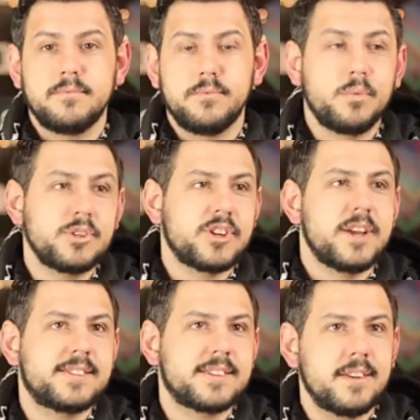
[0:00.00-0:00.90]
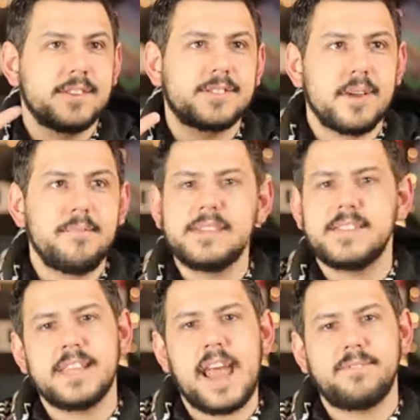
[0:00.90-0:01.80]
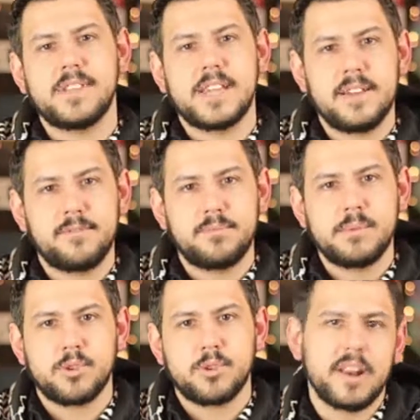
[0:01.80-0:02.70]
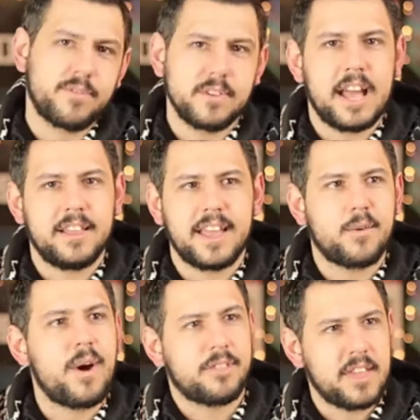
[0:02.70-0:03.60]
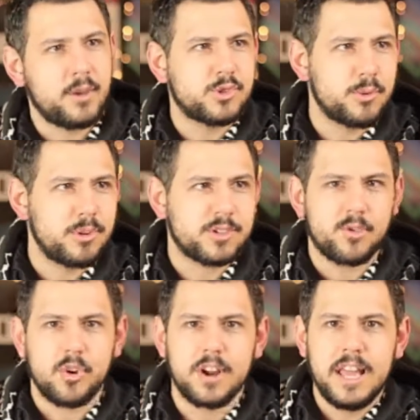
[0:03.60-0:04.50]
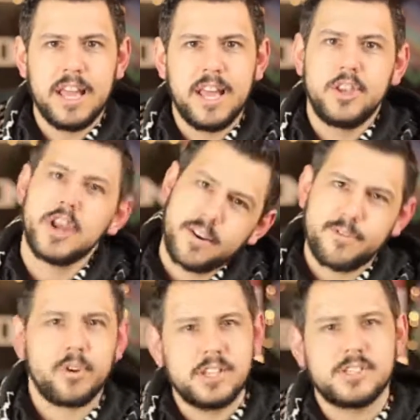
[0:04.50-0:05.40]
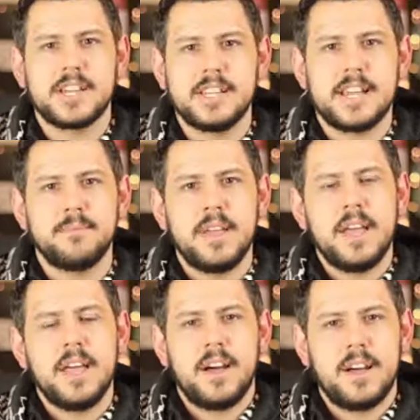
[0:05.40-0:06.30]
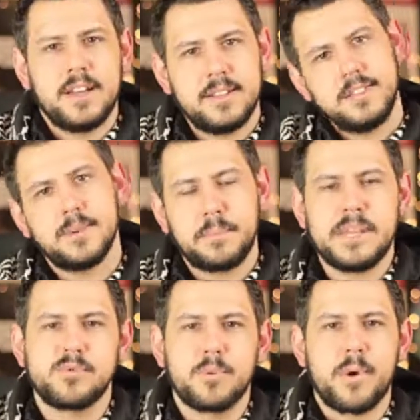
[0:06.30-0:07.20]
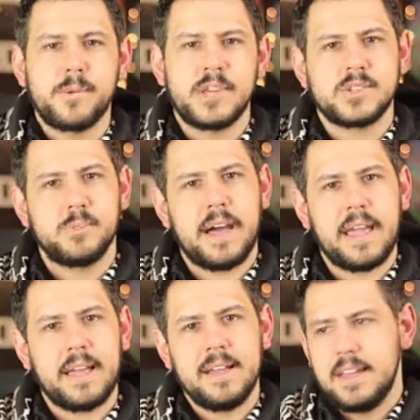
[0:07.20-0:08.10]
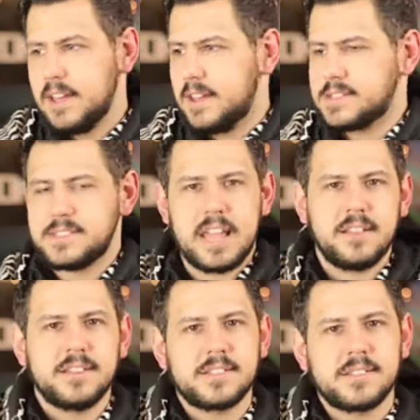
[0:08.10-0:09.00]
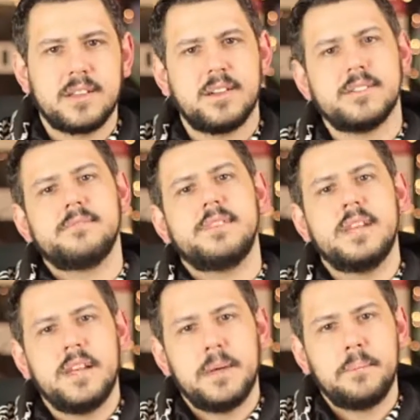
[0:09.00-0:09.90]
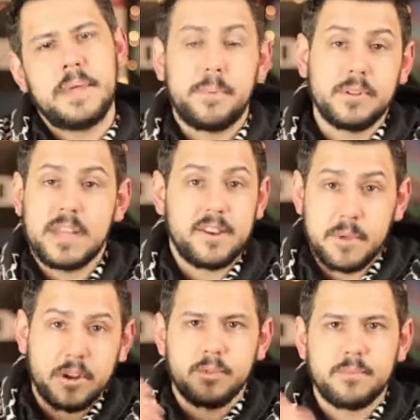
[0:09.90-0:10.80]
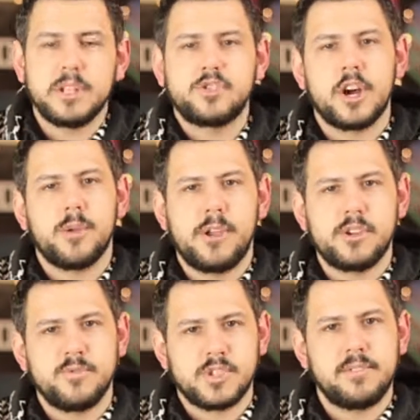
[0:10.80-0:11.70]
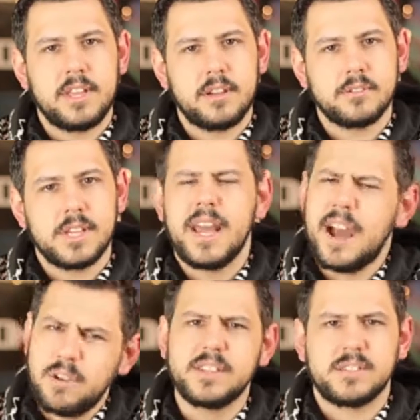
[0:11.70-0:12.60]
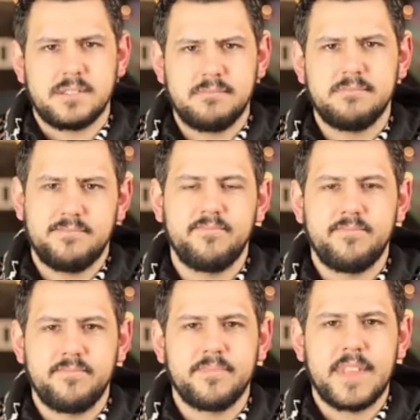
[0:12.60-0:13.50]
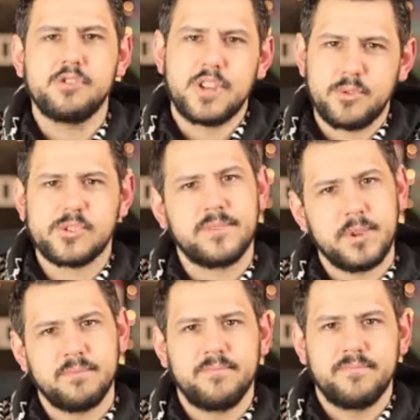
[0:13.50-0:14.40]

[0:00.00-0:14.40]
Which, it's amazing that I have to give people credit for that. Like, wow, thank you so much for not voting to condemn, peaceful protests by stateless people that have been under military occupation for 70 years. How nice. How generous of you.